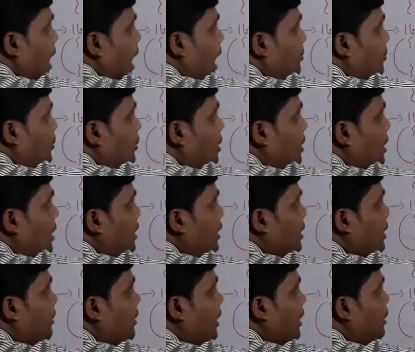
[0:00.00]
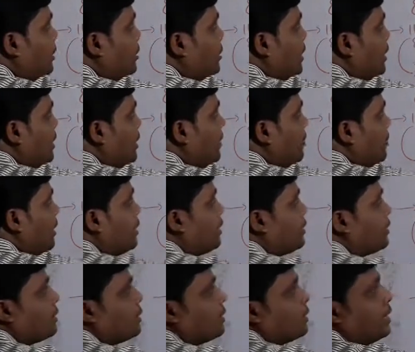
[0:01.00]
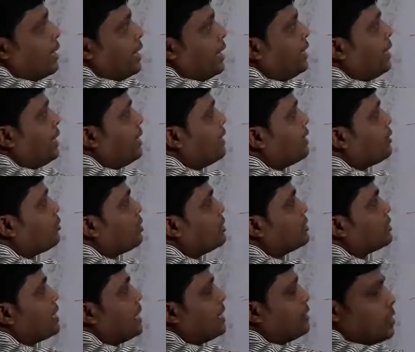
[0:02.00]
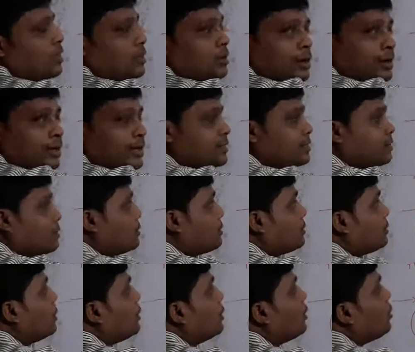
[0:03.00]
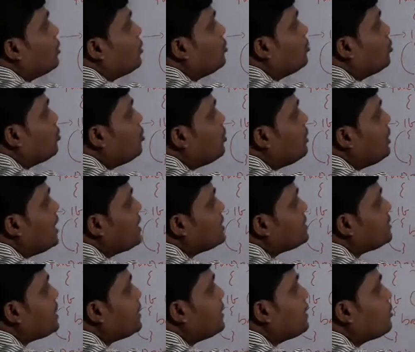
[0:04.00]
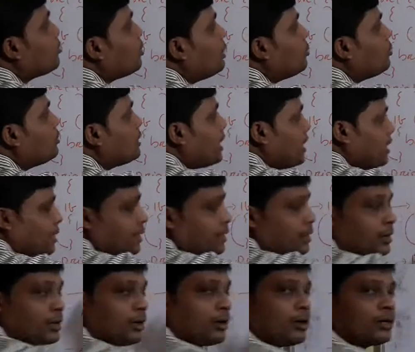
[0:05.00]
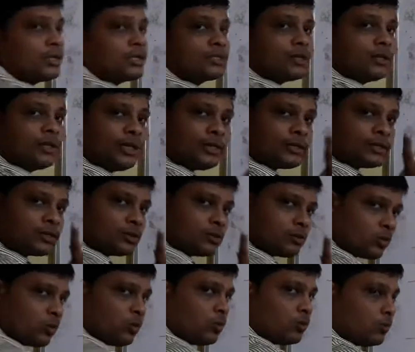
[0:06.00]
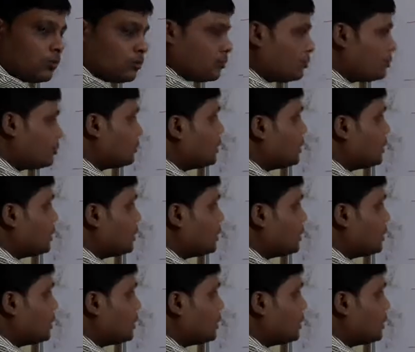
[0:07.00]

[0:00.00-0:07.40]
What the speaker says: after increment or decrement, again it will check the condition. 2 less than equal to 10. Condition is true.